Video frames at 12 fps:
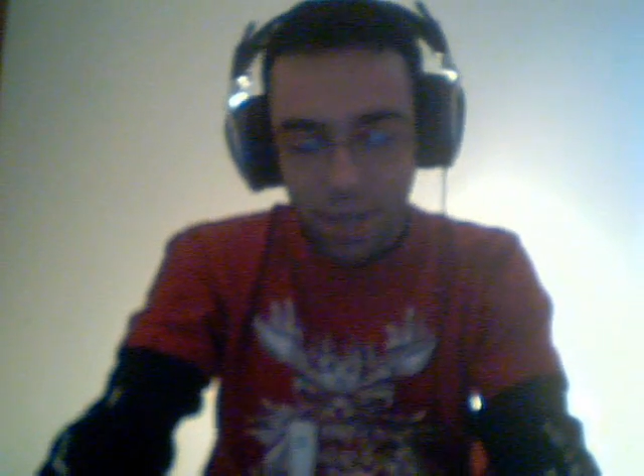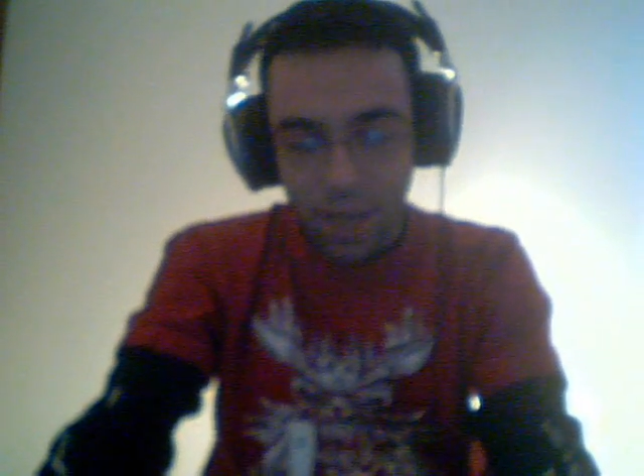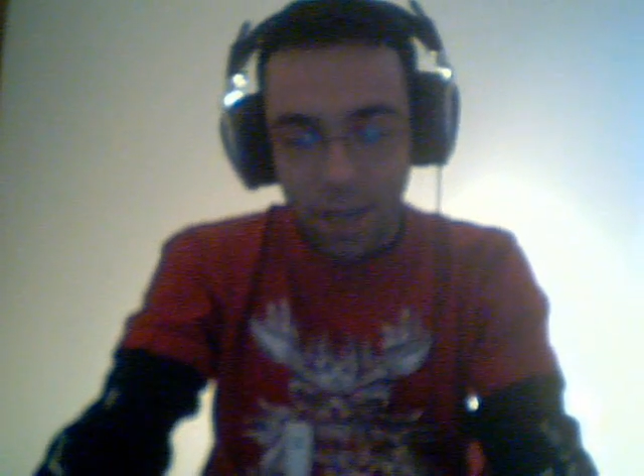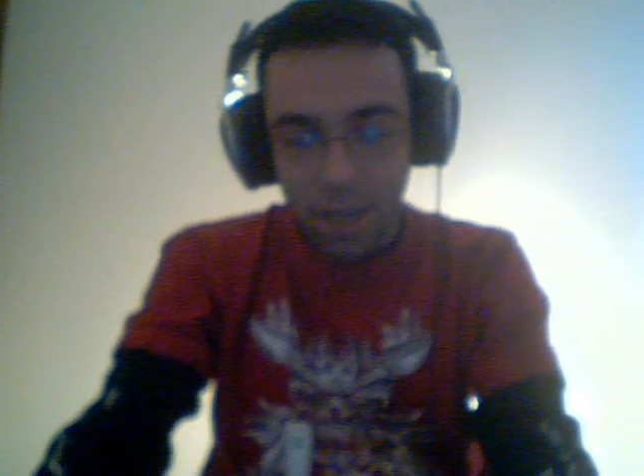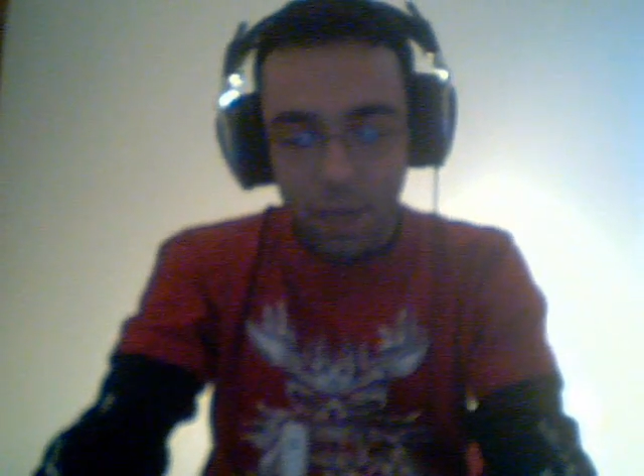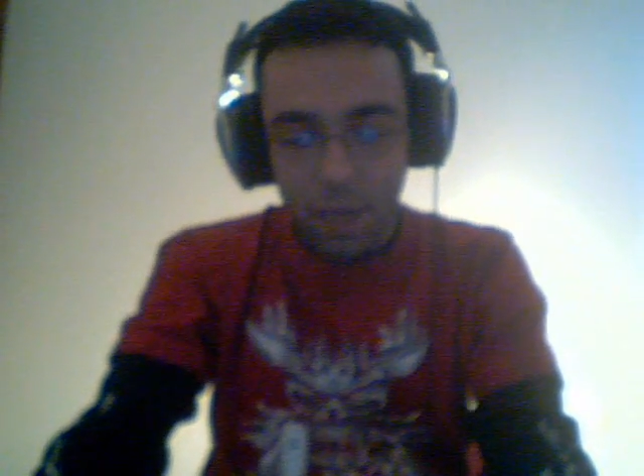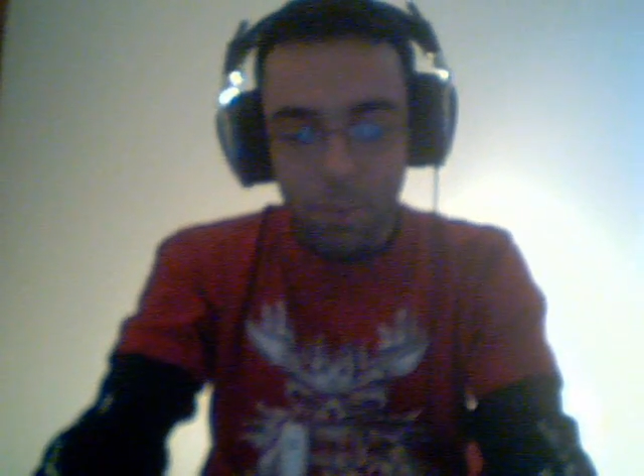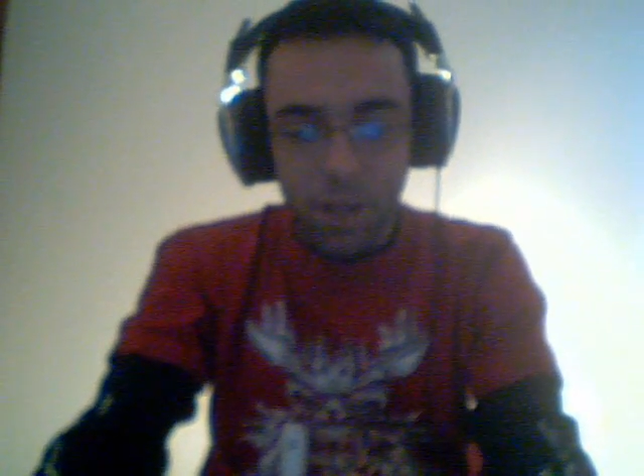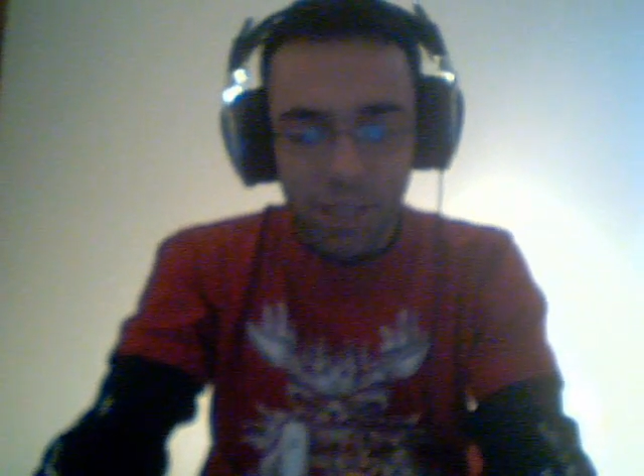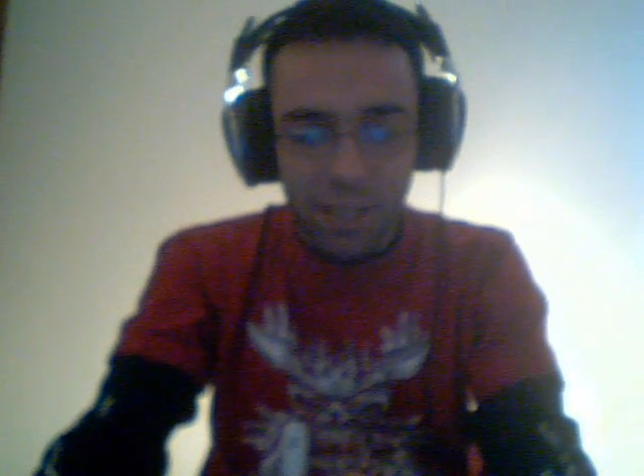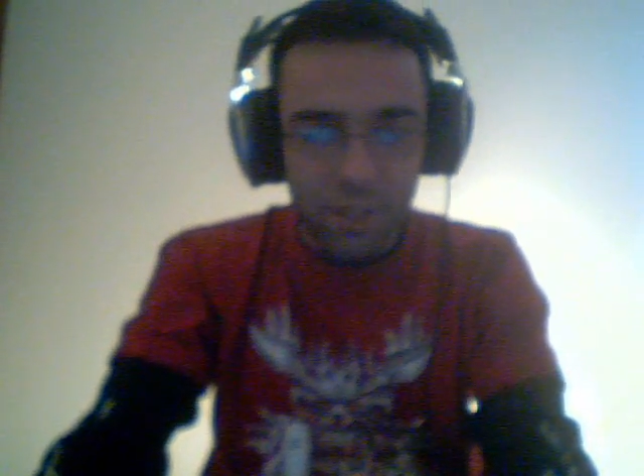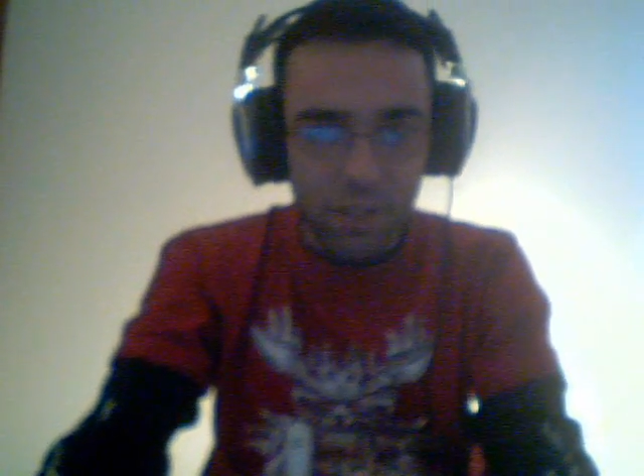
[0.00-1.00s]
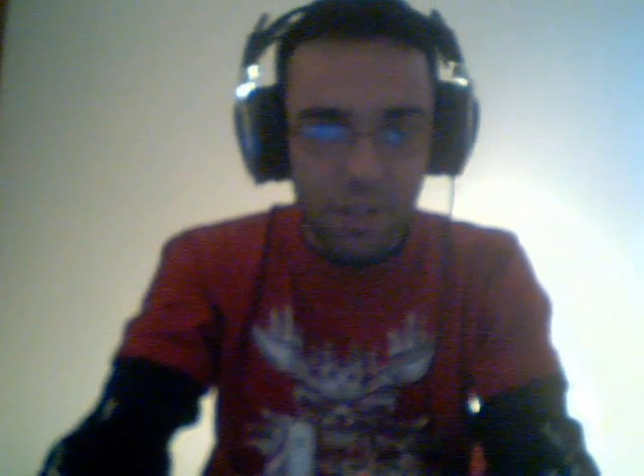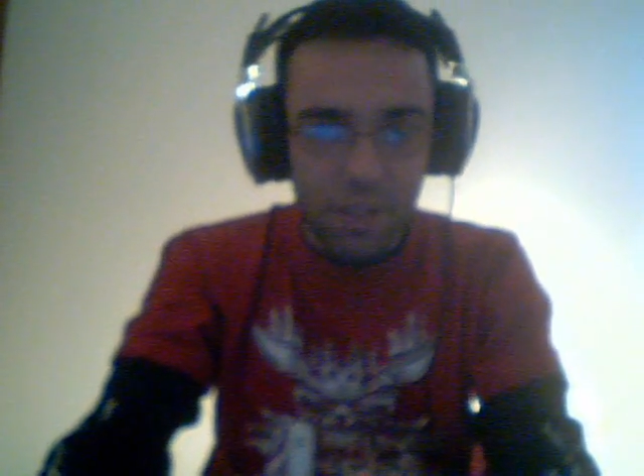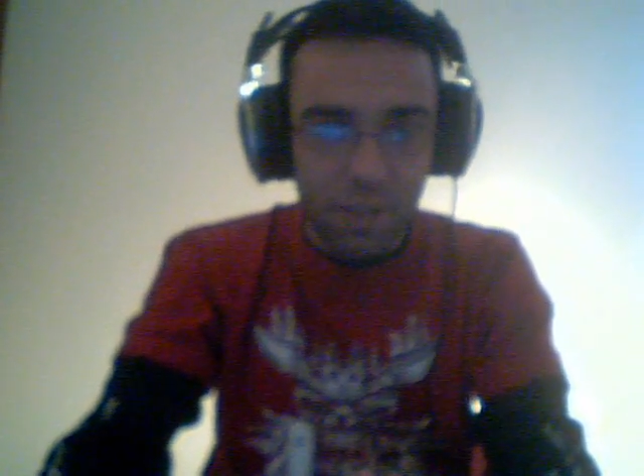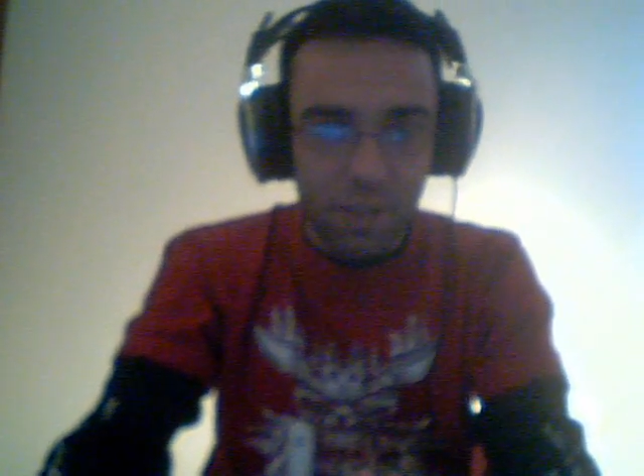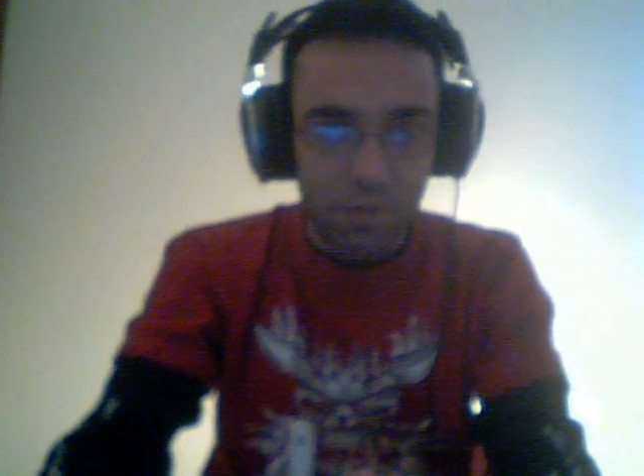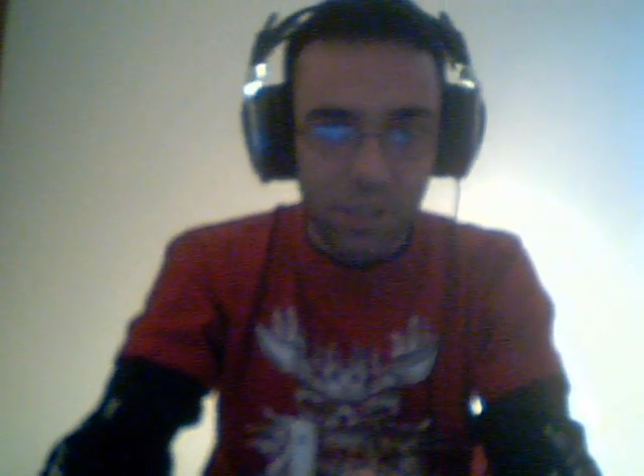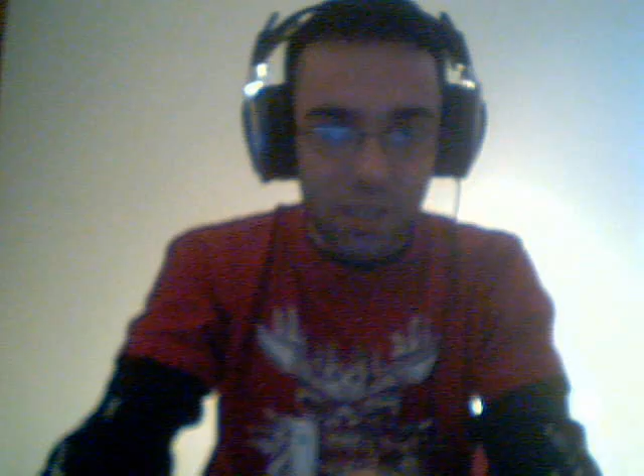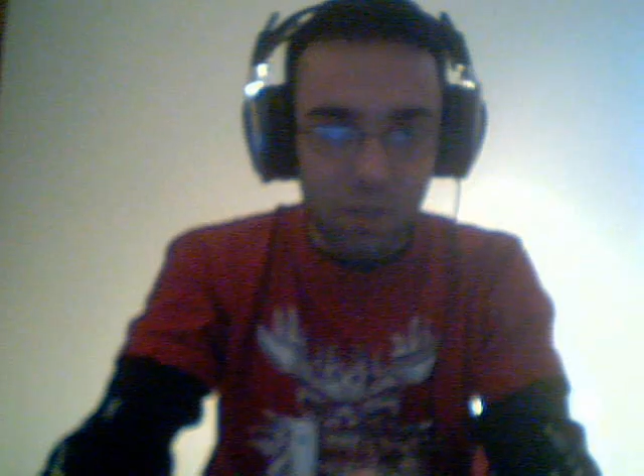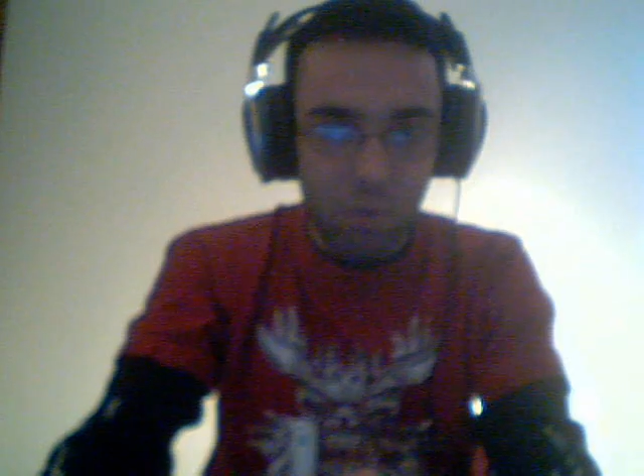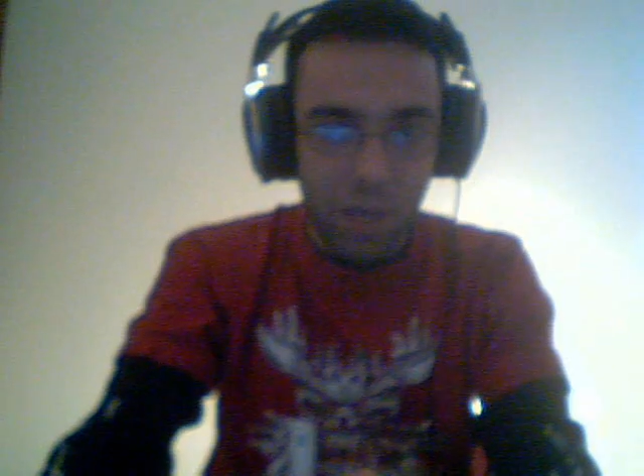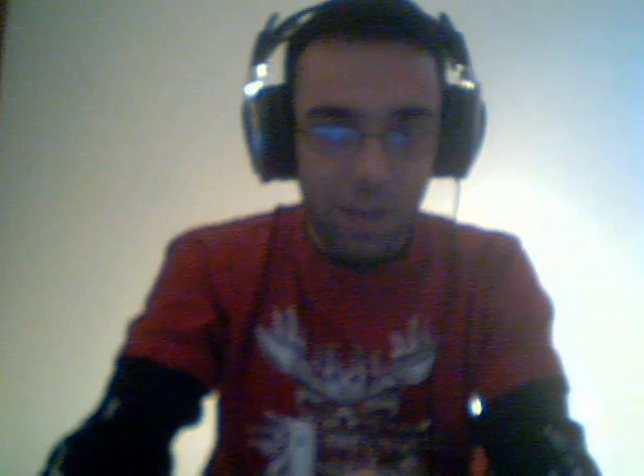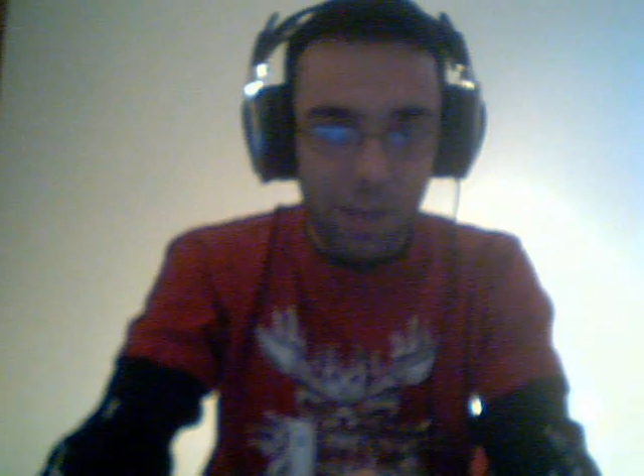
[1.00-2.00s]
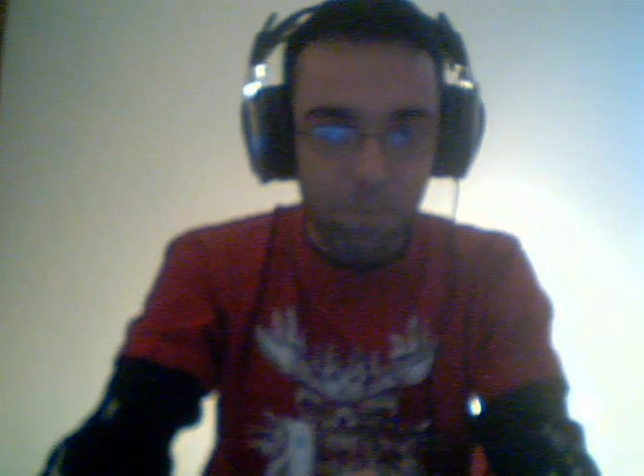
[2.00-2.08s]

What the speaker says: I'm not here to really sway